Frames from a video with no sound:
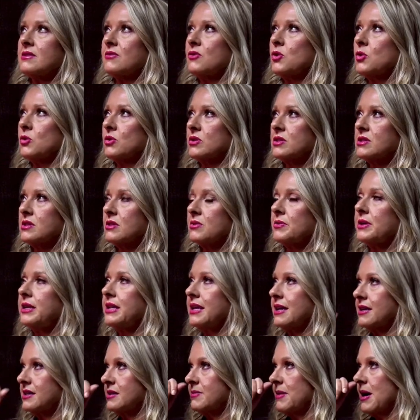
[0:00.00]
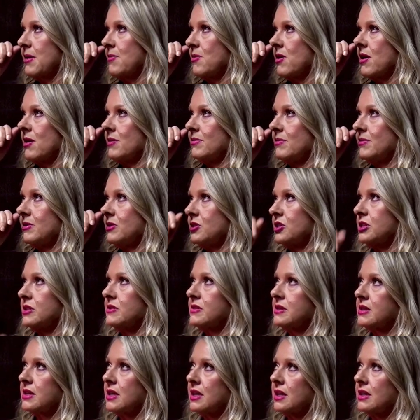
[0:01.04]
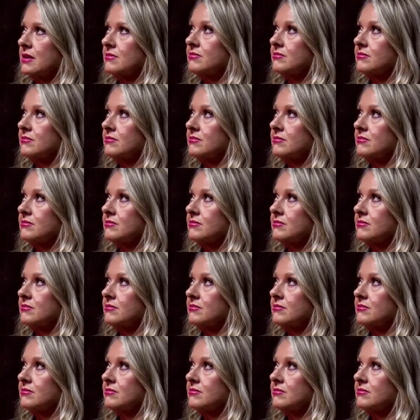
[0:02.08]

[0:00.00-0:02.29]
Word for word: of course. So I went and asked my mom, and she was like,